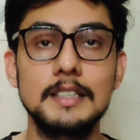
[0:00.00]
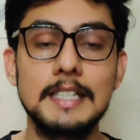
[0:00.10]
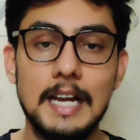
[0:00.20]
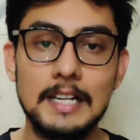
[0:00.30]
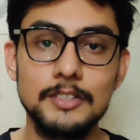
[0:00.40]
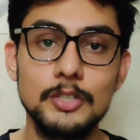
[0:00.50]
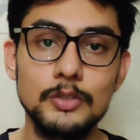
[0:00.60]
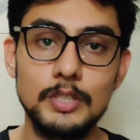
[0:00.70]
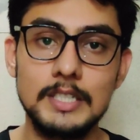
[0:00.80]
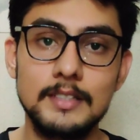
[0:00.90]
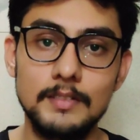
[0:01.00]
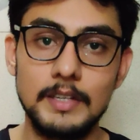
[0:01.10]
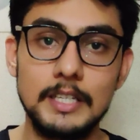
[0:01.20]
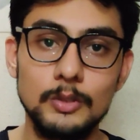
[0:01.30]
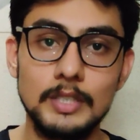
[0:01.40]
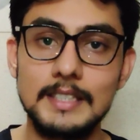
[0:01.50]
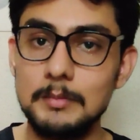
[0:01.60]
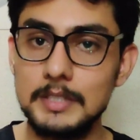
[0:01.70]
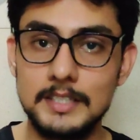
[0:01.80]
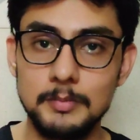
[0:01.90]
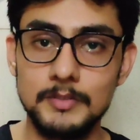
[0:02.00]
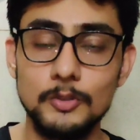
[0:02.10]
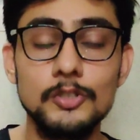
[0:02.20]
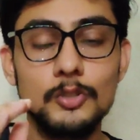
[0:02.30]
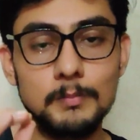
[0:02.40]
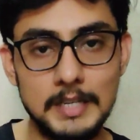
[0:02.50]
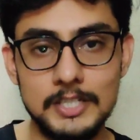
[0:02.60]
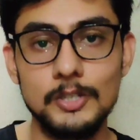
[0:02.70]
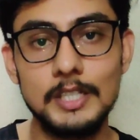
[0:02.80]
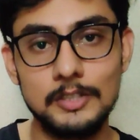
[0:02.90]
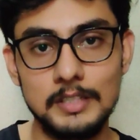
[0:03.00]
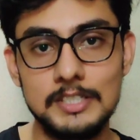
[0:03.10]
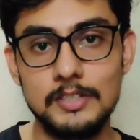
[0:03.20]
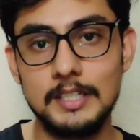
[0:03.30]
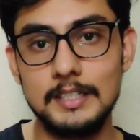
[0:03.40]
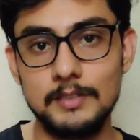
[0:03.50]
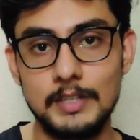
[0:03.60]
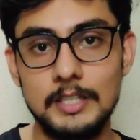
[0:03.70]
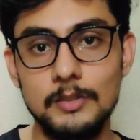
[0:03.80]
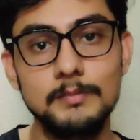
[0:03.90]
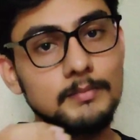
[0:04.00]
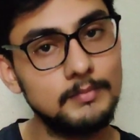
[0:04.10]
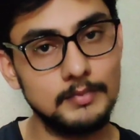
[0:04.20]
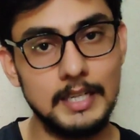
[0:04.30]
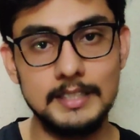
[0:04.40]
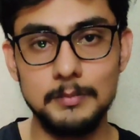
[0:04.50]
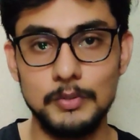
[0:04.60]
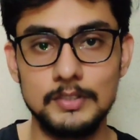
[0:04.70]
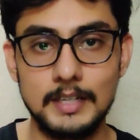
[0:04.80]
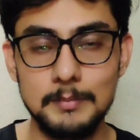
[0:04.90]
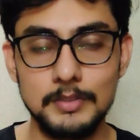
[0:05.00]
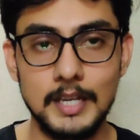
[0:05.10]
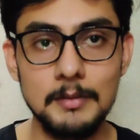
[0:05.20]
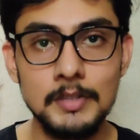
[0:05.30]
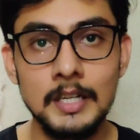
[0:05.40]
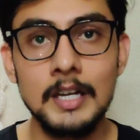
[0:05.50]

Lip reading: They ask you to reach the venue 30 minutes before, so make sure that you are reaching at the venue at the prescribed time.